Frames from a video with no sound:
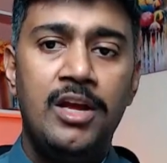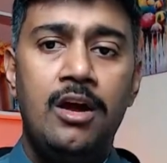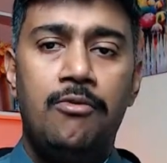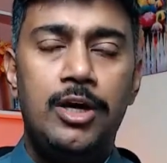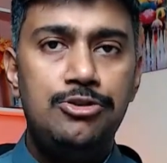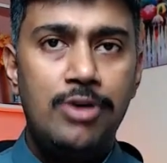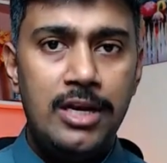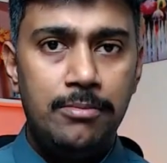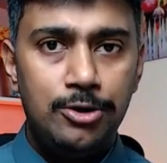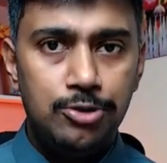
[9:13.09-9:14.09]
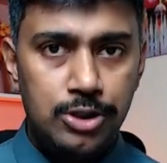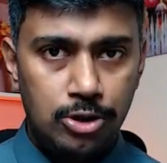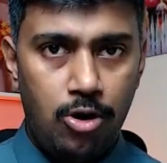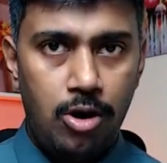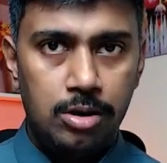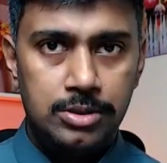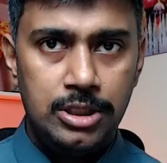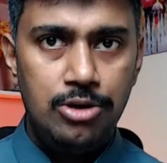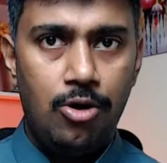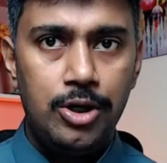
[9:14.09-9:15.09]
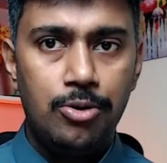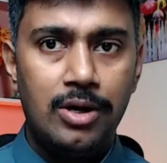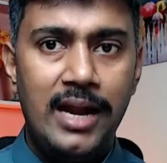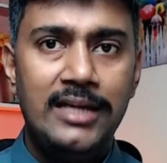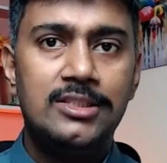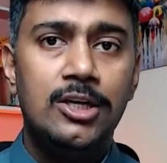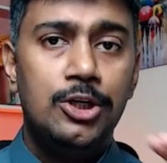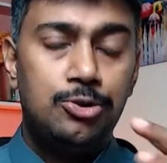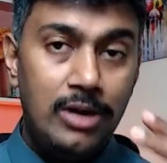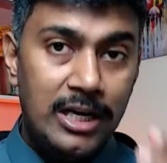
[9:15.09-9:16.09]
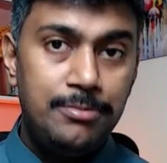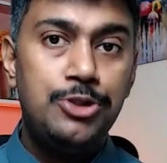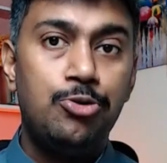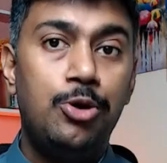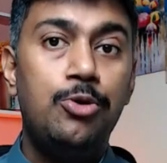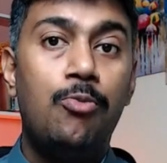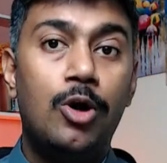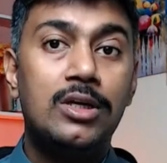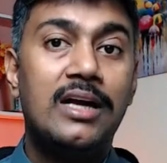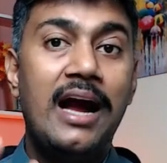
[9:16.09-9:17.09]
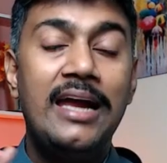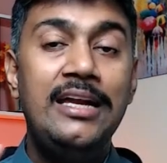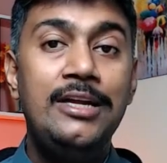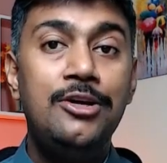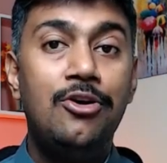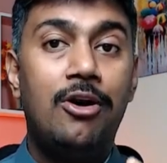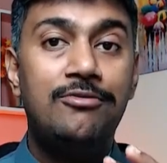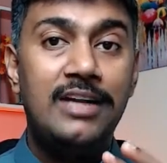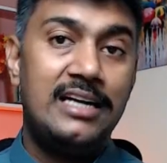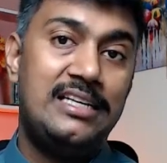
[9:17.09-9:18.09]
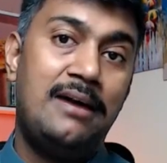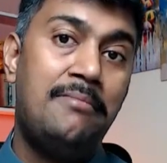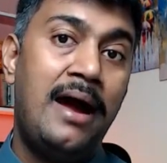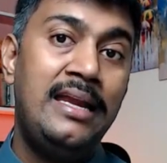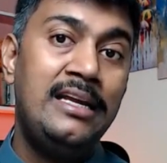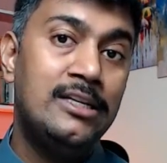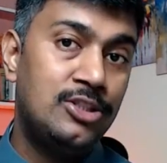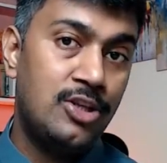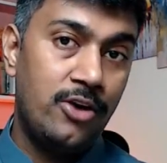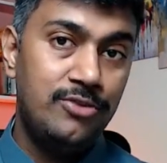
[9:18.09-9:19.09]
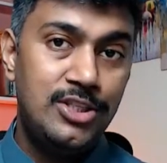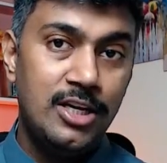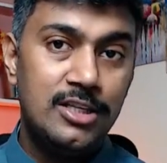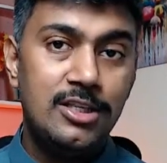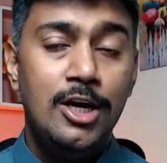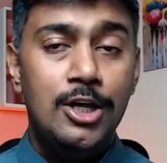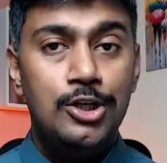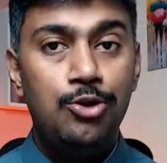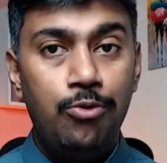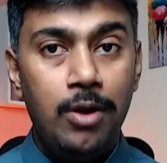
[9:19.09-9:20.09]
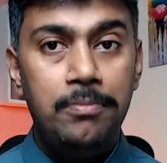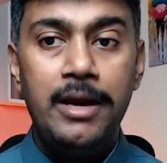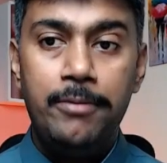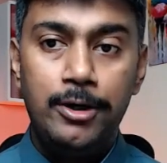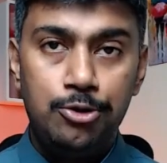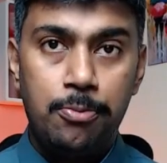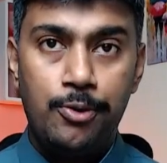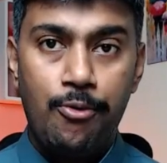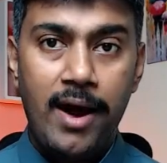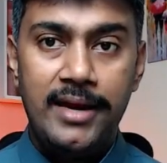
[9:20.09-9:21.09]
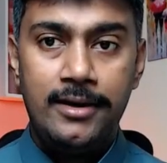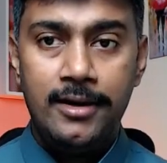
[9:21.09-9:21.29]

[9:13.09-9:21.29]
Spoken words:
once you are able to see all your clients, so let me show you what kind of data mining and services you will be able to provide.